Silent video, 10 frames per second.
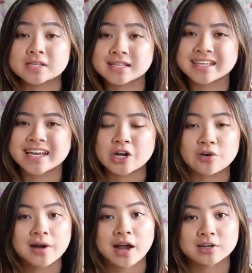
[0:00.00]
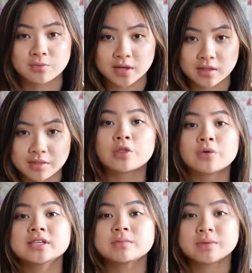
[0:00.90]
recently interacted with. The
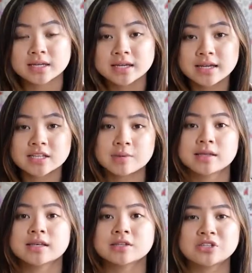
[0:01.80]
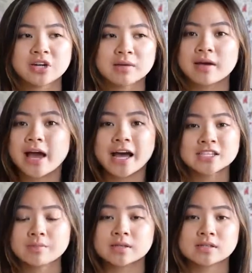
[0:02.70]
reason being is because Instagram,
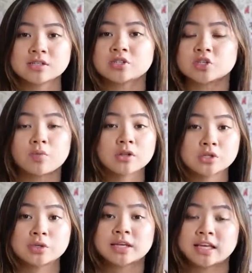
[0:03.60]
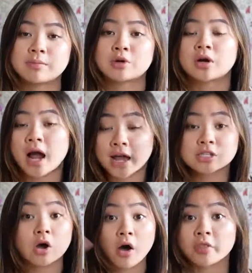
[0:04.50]
as a business, just wants you to keep your
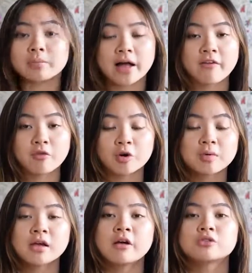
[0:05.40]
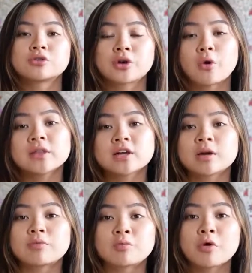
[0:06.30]
eyes on the platform. So they're only
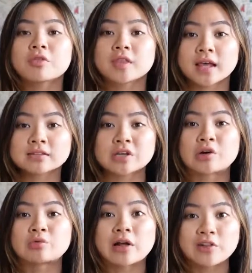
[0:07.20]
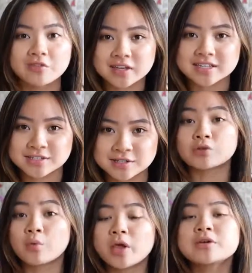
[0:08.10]
going to promote things that are relevant to
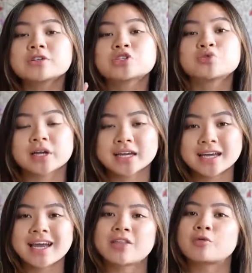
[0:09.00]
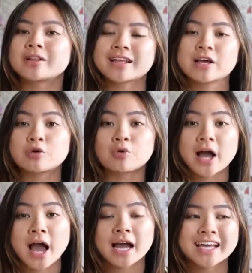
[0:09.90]
you. The way you can trick it and then really a cool
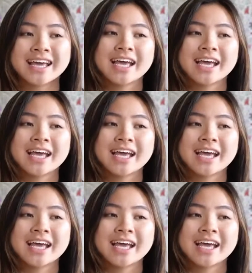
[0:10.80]
hack